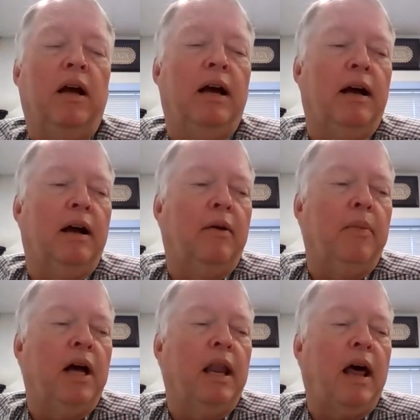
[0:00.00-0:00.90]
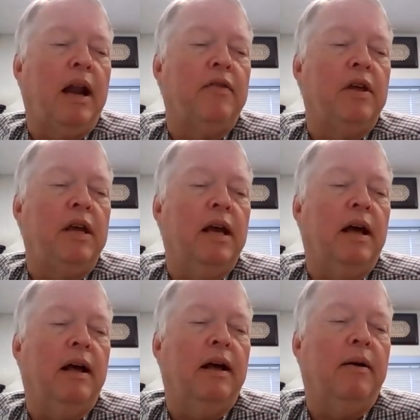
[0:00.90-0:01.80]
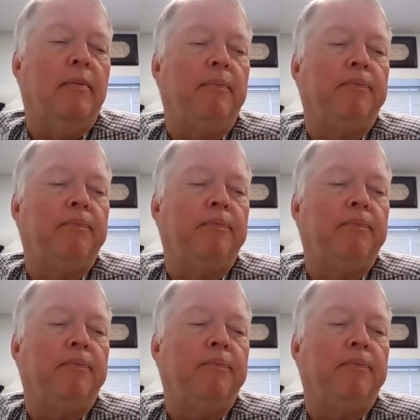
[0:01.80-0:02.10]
Um, a lot of the uh,